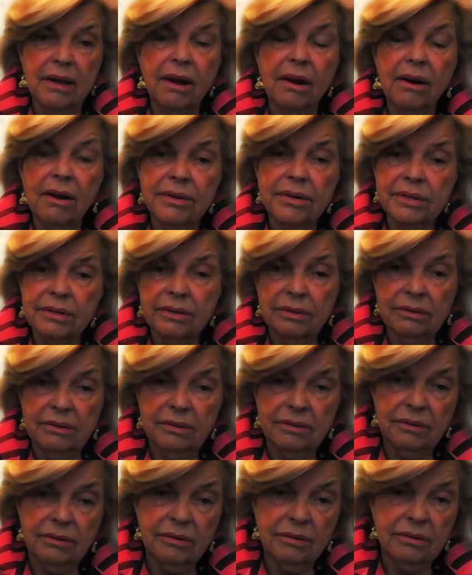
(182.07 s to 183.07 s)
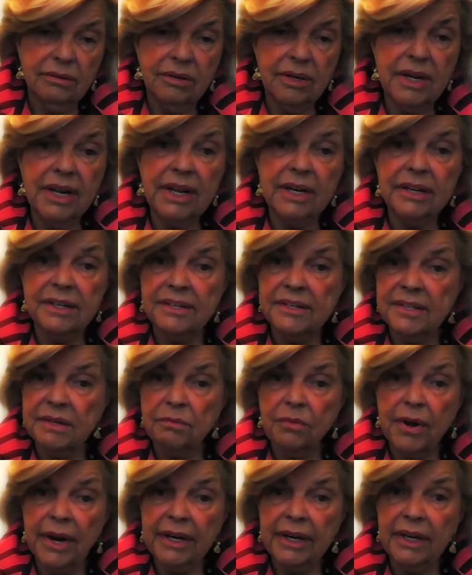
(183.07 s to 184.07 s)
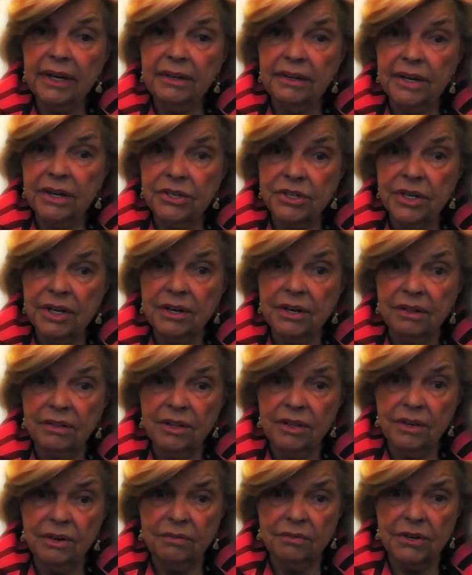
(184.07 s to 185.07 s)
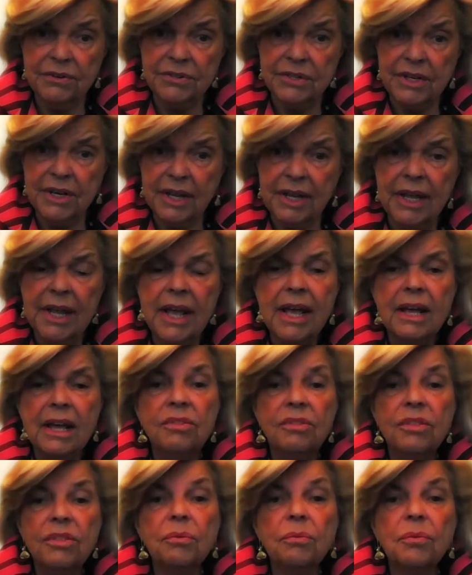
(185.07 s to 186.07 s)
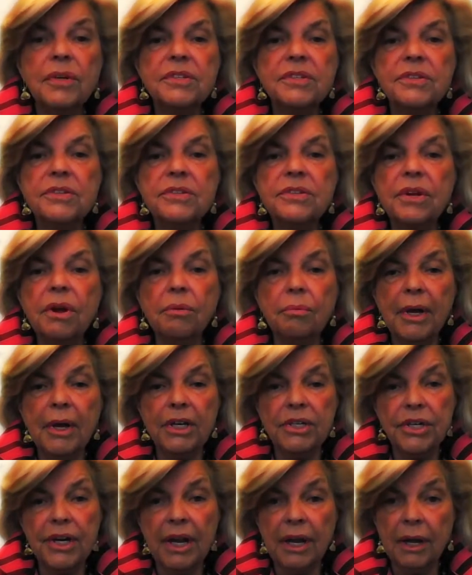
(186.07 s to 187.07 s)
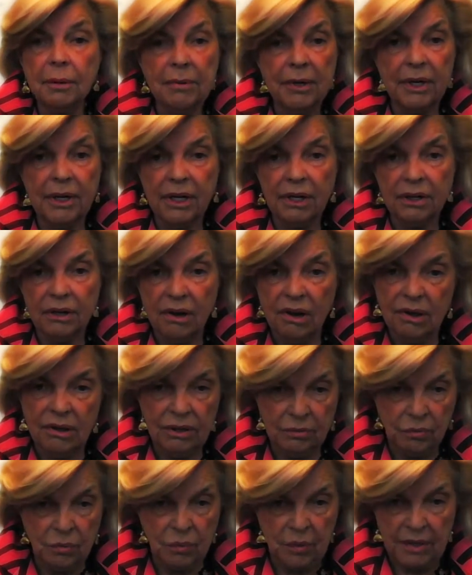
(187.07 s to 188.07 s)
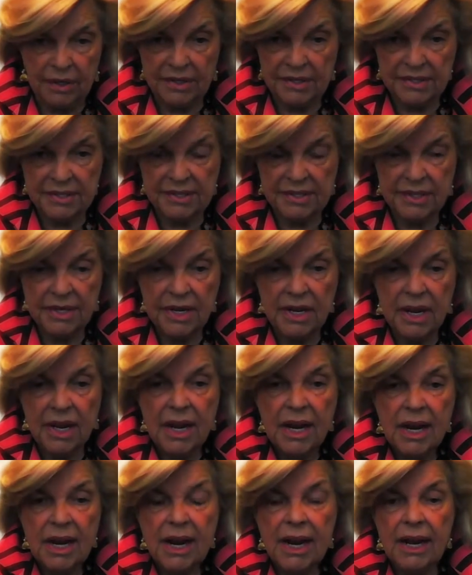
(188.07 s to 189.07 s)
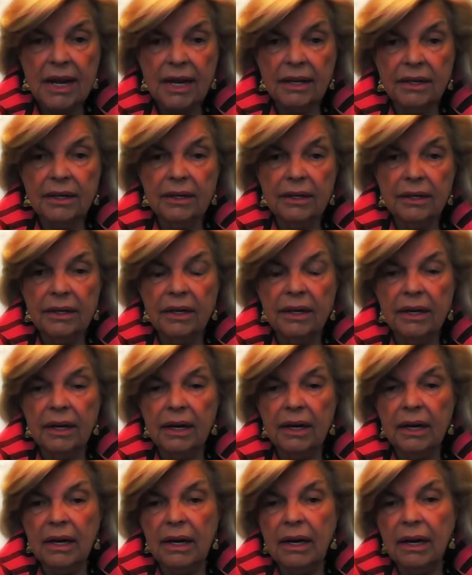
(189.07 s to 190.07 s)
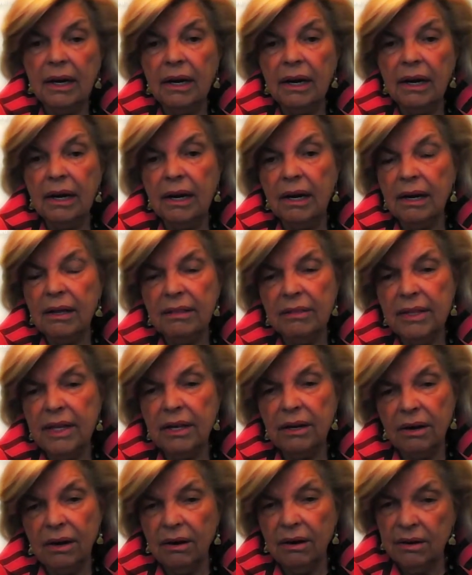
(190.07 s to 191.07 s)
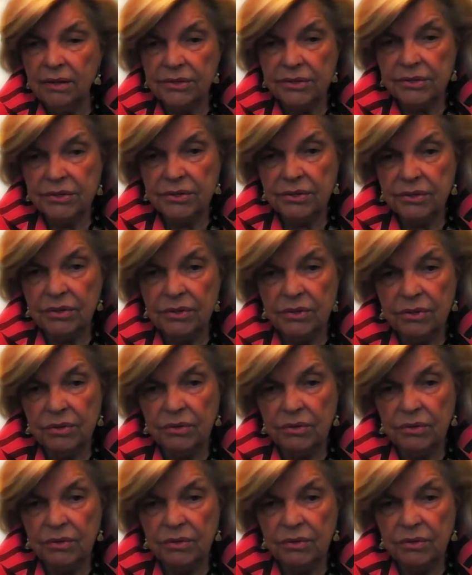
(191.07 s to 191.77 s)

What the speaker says: art needed some recognition at the university. There was so much happening all at once, and the arts